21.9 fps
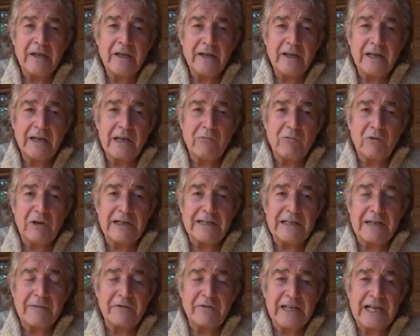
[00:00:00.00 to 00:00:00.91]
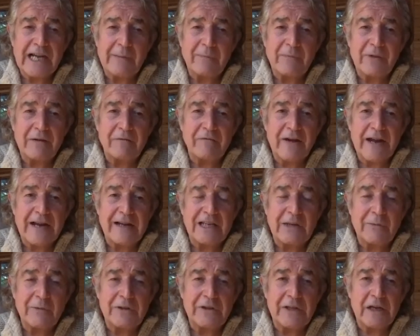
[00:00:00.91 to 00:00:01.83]
really lifting up their
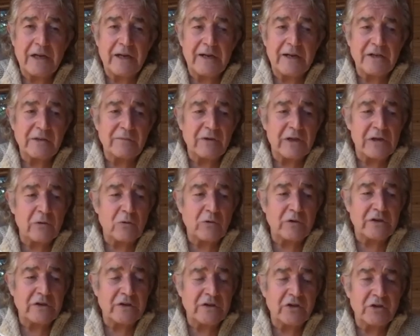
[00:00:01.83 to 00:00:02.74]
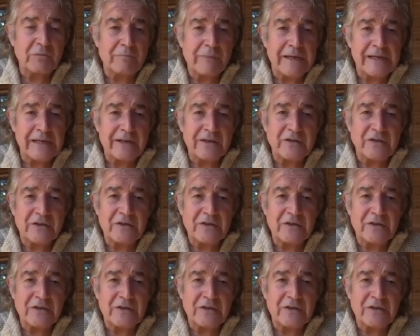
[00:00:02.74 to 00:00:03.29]
value in the eyes of local decision makers.